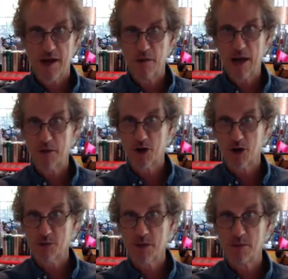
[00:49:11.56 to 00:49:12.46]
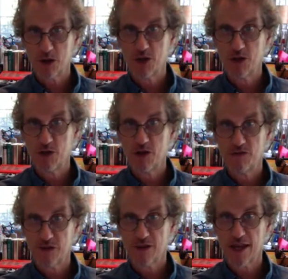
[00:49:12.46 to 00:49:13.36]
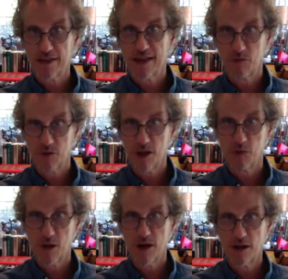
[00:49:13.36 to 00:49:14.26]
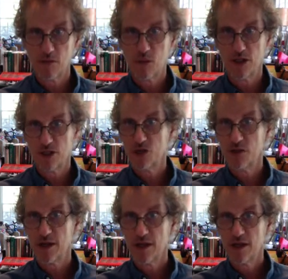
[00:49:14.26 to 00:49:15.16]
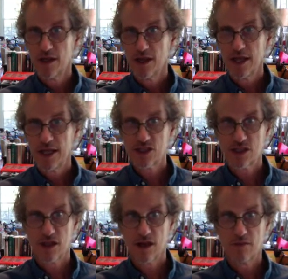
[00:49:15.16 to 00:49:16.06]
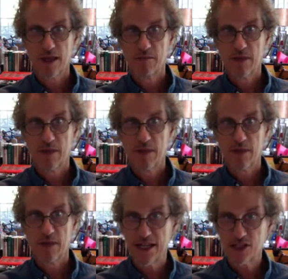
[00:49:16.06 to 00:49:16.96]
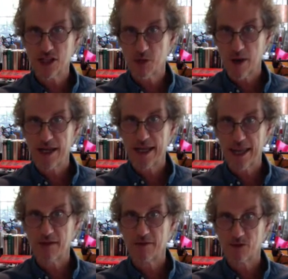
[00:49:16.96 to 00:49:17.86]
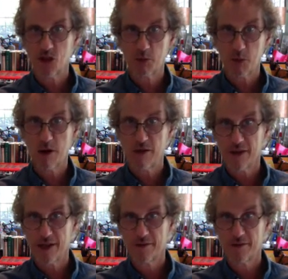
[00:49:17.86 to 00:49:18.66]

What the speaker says: would encourage people to do it who feel like they really want to do it. It's not an instant way to get super wealthy.